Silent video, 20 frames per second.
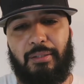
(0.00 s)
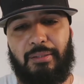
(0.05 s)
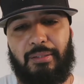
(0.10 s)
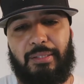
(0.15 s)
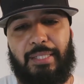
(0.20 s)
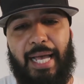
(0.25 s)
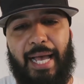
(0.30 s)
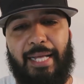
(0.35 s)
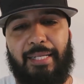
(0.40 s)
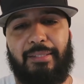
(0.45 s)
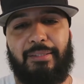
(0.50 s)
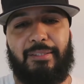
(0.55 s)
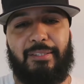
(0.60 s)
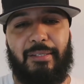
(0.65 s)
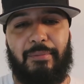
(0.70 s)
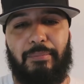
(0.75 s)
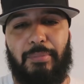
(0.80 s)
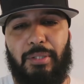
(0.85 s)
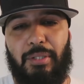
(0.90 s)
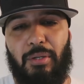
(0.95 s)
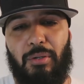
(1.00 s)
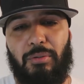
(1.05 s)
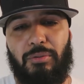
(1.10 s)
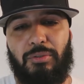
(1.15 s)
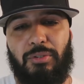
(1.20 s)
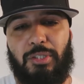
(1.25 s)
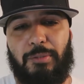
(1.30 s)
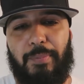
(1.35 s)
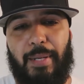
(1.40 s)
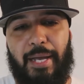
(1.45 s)
He's got
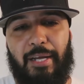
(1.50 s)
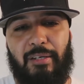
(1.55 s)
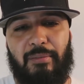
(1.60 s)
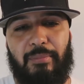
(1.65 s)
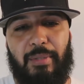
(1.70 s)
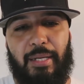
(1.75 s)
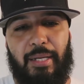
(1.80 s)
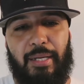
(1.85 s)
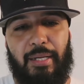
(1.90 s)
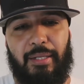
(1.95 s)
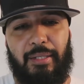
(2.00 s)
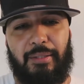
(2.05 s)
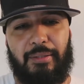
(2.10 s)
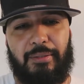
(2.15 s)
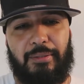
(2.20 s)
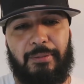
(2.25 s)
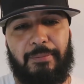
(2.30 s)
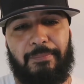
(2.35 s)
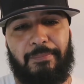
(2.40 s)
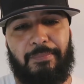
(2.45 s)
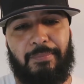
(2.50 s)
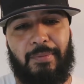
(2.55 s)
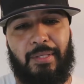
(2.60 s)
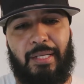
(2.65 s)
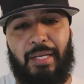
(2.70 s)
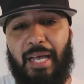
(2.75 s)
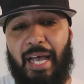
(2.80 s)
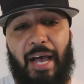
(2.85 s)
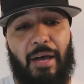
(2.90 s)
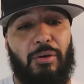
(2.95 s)
Symbiote, Spider-Man.
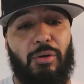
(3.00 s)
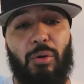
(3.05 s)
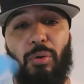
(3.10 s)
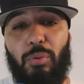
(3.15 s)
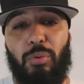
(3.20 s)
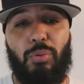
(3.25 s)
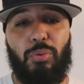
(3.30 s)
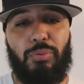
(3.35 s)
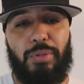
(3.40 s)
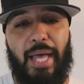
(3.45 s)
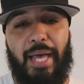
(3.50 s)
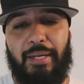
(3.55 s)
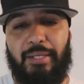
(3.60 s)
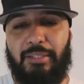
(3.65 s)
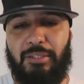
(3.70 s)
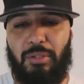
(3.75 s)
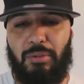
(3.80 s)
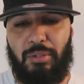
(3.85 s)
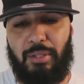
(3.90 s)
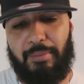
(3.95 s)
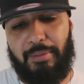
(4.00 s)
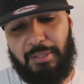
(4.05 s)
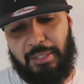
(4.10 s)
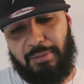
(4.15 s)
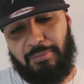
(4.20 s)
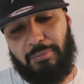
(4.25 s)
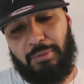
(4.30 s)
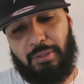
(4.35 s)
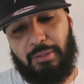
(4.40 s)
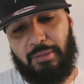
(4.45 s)
I don't know who that is. Hold on, let's
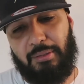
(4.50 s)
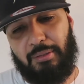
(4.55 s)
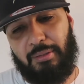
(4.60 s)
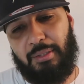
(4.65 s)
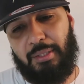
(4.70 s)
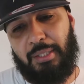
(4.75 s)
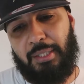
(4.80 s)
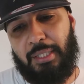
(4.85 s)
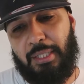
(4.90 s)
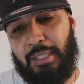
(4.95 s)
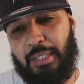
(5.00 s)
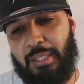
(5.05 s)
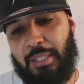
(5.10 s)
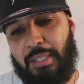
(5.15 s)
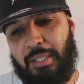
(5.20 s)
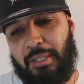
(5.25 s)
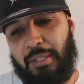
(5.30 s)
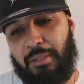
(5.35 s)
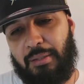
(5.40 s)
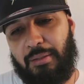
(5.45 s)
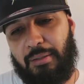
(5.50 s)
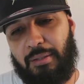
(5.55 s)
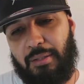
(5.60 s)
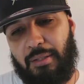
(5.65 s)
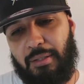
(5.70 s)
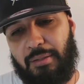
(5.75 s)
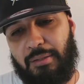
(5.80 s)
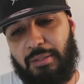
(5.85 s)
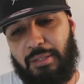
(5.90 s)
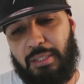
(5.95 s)
see if we can.
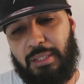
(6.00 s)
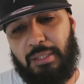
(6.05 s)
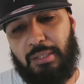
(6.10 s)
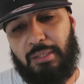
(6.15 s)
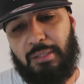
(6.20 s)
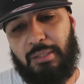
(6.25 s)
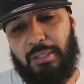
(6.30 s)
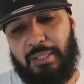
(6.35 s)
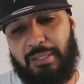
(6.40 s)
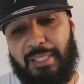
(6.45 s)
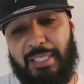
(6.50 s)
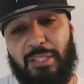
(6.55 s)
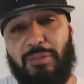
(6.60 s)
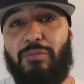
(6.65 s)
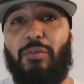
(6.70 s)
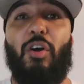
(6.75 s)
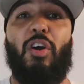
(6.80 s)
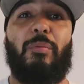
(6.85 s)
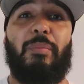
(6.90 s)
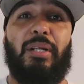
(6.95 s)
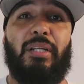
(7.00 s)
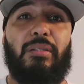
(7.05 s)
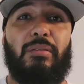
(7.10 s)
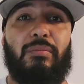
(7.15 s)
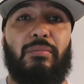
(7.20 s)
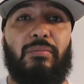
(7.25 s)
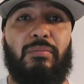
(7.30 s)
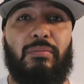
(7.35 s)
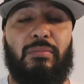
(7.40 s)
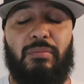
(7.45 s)
It says Vermin.
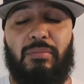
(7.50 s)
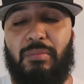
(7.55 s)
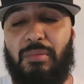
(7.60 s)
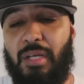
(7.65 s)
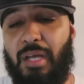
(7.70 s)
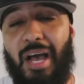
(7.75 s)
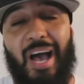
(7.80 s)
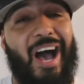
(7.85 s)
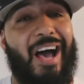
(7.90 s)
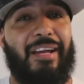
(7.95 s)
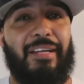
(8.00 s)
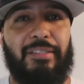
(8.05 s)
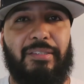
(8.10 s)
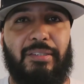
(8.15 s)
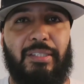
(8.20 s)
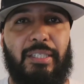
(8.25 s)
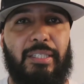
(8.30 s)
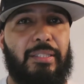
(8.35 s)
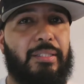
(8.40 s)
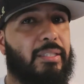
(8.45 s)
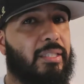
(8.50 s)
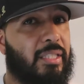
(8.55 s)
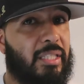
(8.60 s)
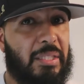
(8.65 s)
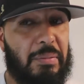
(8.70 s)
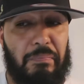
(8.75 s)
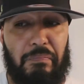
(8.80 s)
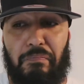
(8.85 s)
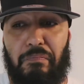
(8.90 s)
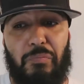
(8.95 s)
Honestly,
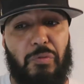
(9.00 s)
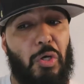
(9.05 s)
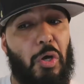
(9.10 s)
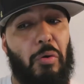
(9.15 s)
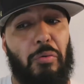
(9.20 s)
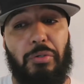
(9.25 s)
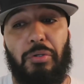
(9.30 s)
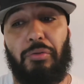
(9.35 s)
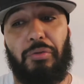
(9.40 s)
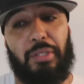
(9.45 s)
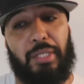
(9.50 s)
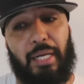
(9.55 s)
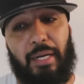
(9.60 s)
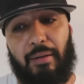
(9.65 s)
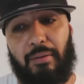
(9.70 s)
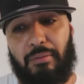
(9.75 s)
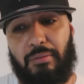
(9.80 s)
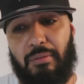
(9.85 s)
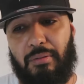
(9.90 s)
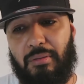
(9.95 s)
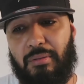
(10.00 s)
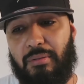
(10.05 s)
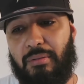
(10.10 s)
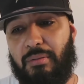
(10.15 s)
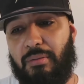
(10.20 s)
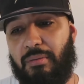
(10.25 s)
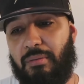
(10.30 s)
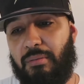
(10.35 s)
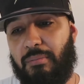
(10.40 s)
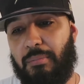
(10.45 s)
don't know the character,
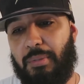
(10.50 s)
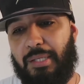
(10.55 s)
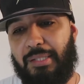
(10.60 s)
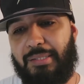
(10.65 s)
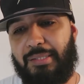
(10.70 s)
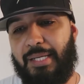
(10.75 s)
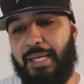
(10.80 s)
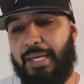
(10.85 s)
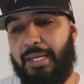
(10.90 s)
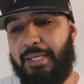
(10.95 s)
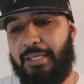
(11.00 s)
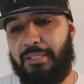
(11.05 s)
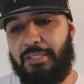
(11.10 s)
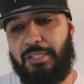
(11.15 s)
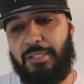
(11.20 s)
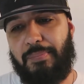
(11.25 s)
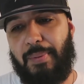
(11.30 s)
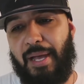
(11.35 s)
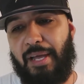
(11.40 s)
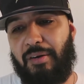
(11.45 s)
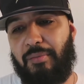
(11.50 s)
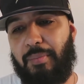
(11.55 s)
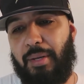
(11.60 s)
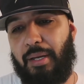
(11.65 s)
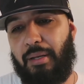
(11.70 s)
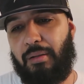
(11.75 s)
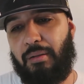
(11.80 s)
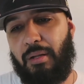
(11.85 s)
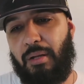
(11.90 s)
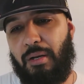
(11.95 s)
but it says
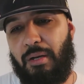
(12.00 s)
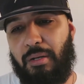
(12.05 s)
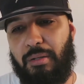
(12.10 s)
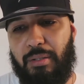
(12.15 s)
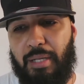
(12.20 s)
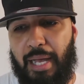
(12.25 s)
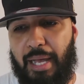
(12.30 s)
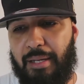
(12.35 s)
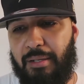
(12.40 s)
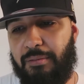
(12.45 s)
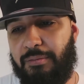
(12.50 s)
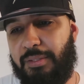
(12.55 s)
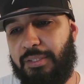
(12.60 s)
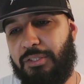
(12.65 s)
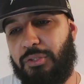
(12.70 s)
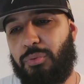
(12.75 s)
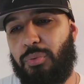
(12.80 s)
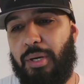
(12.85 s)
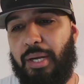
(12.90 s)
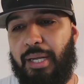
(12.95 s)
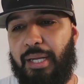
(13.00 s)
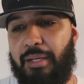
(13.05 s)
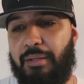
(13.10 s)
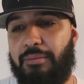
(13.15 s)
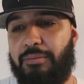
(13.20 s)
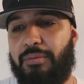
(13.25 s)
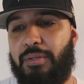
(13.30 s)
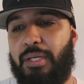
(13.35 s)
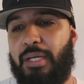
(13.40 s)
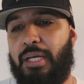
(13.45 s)
Spider-Man clawed out of his
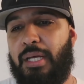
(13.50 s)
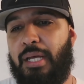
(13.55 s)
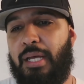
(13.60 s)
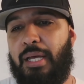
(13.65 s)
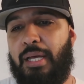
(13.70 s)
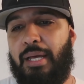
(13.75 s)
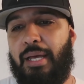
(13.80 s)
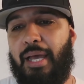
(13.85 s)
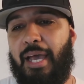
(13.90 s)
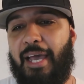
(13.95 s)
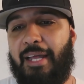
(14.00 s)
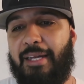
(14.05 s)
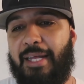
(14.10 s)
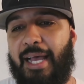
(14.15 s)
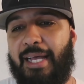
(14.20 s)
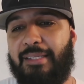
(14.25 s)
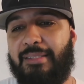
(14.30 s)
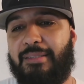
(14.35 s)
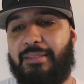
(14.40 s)
grave and